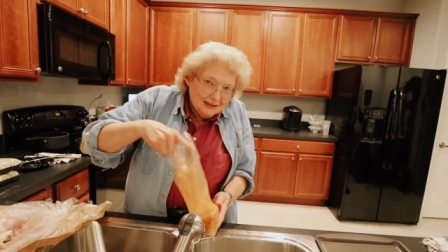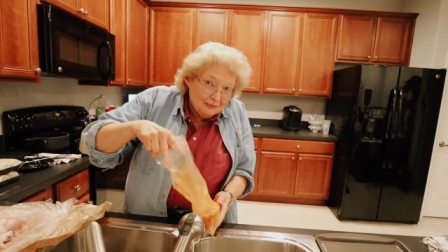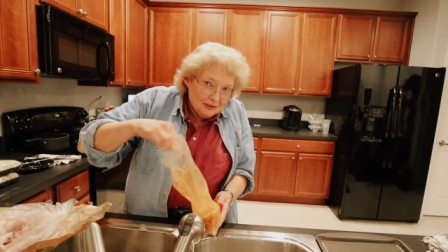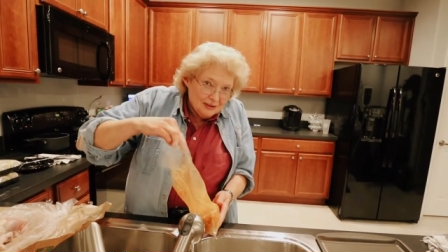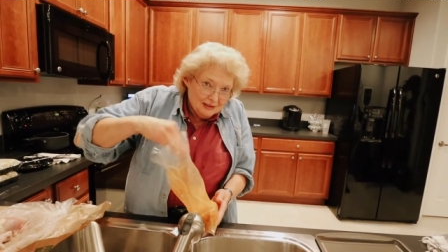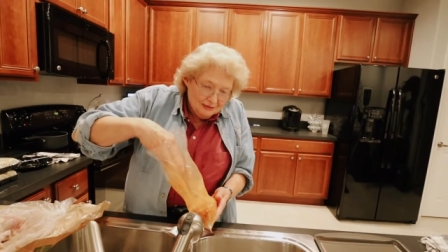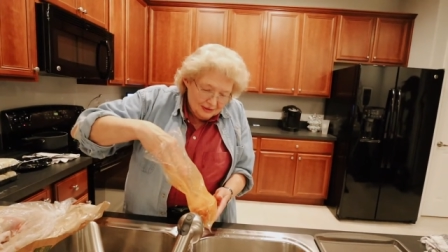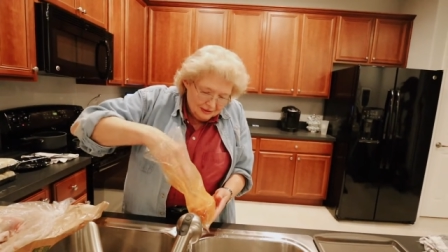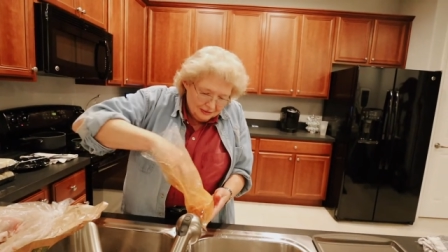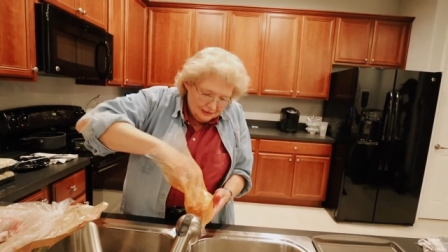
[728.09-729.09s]
that wasn't even
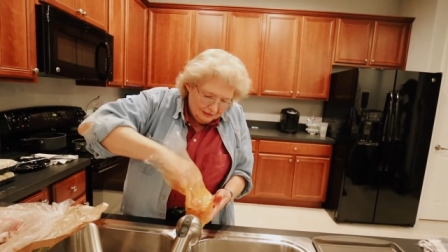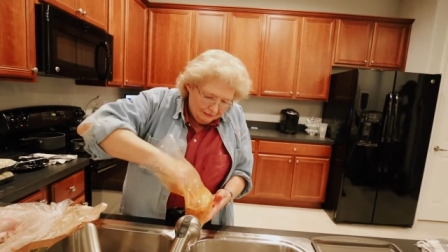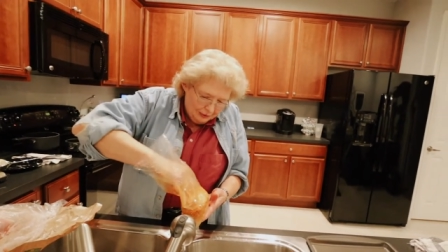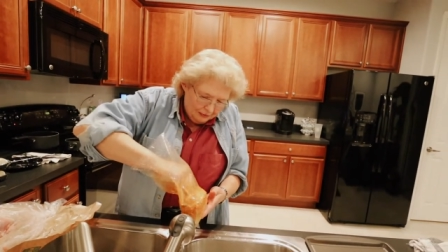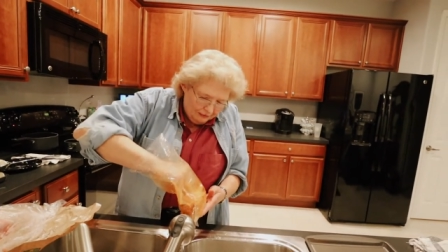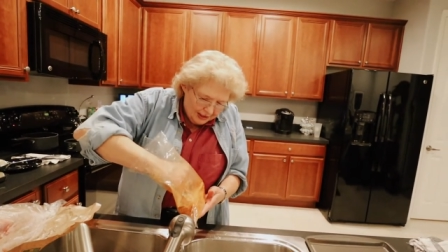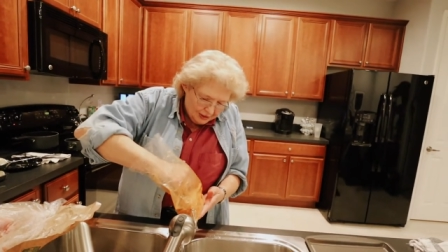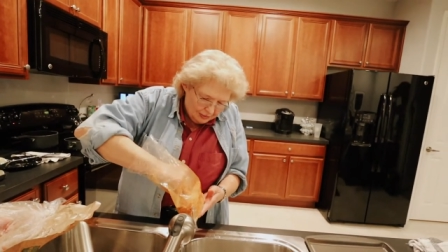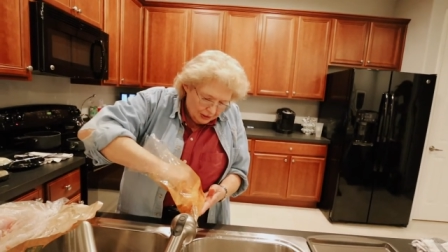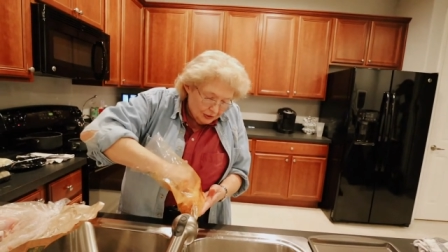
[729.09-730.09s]
in
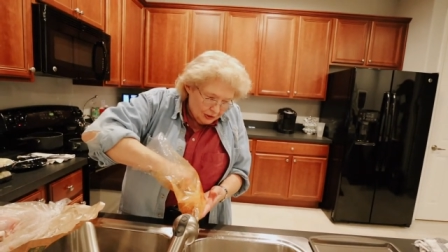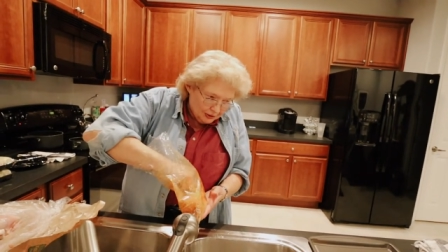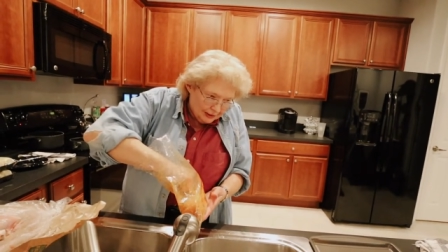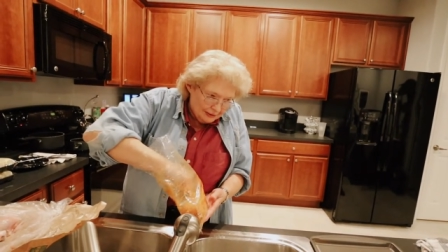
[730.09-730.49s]
fast motion. That